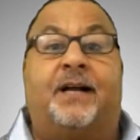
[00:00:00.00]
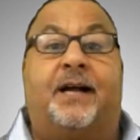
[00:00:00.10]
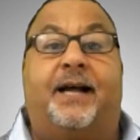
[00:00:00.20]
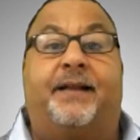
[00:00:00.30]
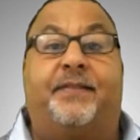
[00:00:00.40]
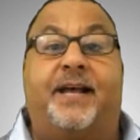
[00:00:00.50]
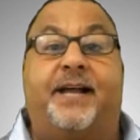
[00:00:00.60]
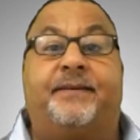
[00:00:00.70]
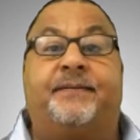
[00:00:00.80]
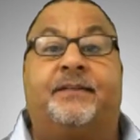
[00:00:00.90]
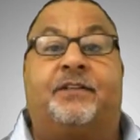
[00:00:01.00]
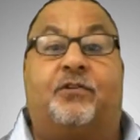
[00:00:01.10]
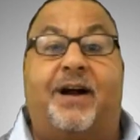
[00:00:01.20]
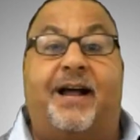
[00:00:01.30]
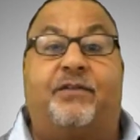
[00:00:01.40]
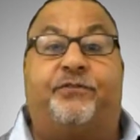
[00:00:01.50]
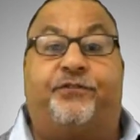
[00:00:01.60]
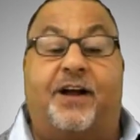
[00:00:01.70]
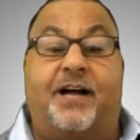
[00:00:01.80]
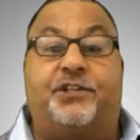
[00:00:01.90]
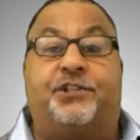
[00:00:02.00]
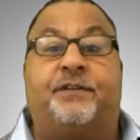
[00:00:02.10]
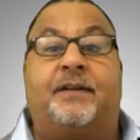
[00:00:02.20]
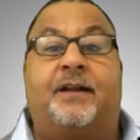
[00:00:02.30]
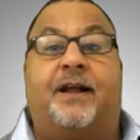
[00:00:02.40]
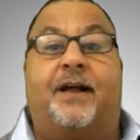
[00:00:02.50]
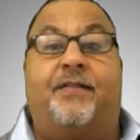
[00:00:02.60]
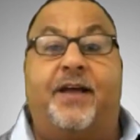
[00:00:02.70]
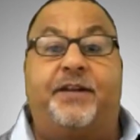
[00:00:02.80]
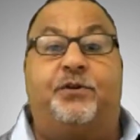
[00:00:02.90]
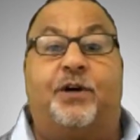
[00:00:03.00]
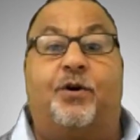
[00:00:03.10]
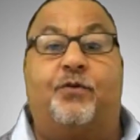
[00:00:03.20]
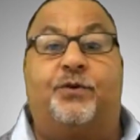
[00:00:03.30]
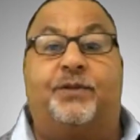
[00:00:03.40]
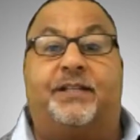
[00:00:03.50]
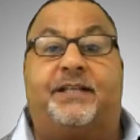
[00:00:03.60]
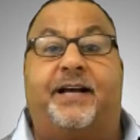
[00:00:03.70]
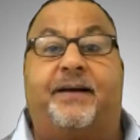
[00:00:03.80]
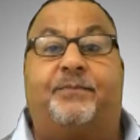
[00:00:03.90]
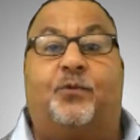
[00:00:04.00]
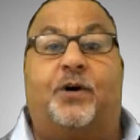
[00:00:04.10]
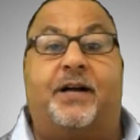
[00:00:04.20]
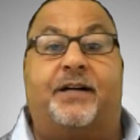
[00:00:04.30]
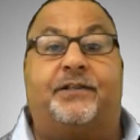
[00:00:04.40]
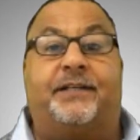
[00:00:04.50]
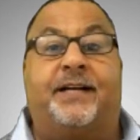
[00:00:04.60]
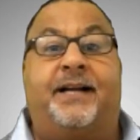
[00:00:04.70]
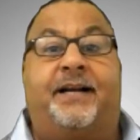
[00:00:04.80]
and then ground flush, and then you go over with the Chem 100.